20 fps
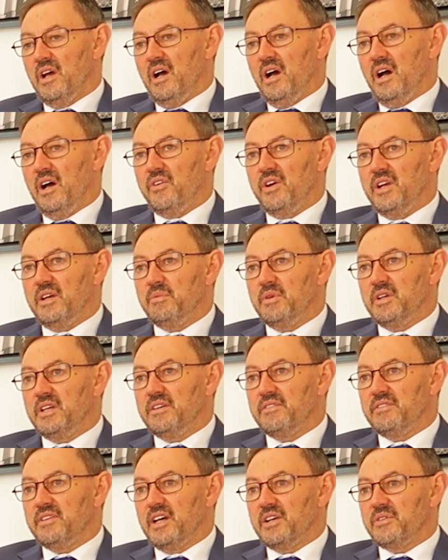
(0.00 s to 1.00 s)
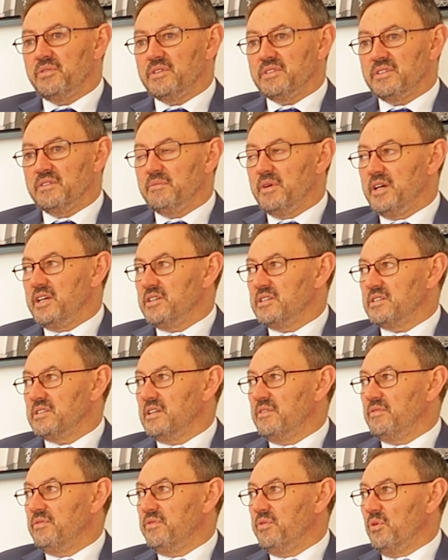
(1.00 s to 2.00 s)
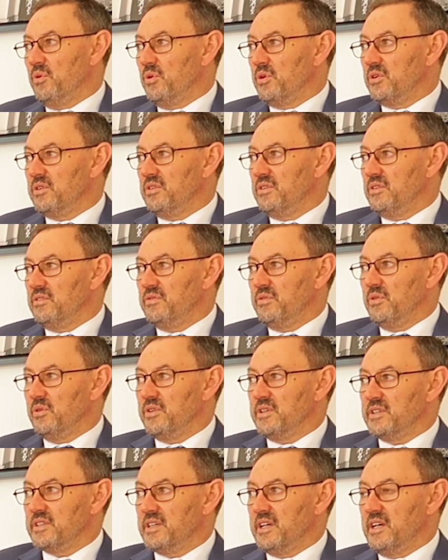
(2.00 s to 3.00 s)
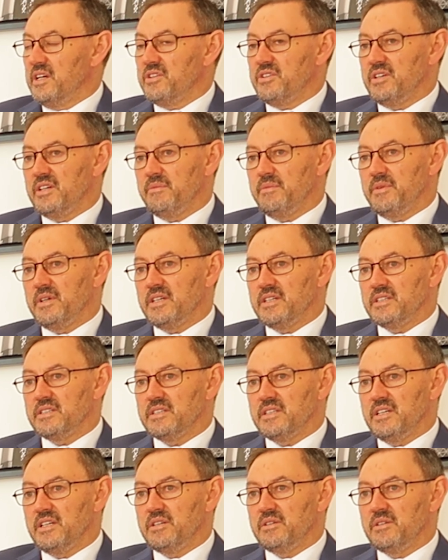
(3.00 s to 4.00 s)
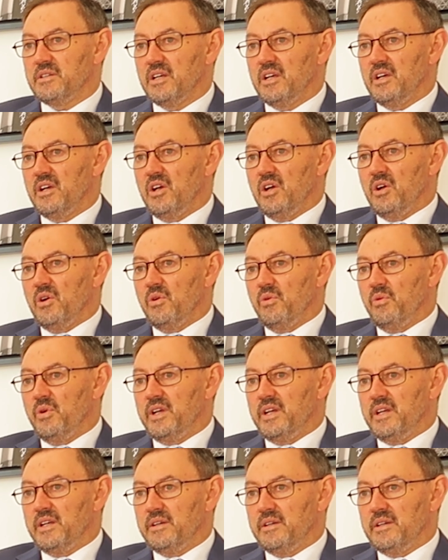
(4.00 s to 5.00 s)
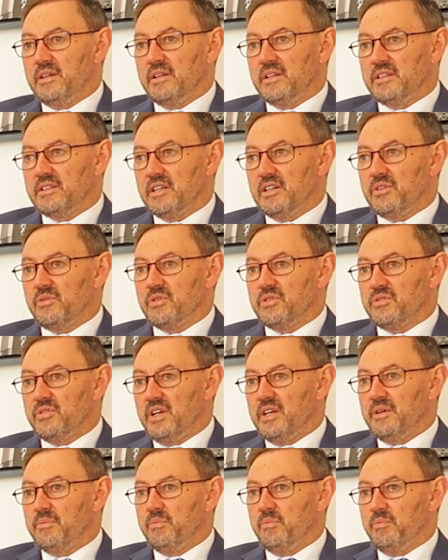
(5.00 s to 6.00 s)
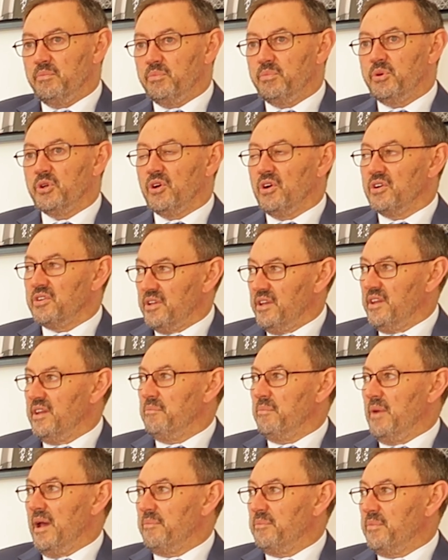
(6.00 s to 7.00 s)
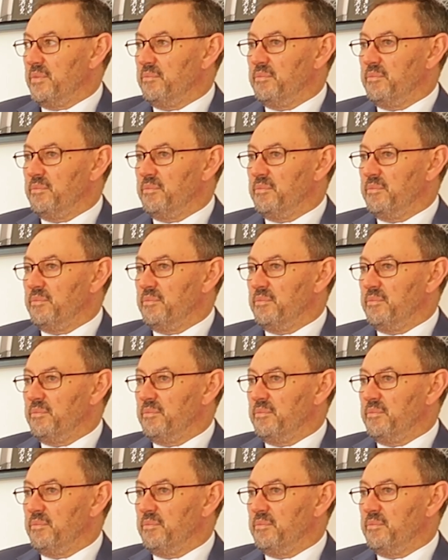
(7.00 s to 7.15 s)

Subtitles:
I really believe that was a major step forward for this country, because it was really put onto the map,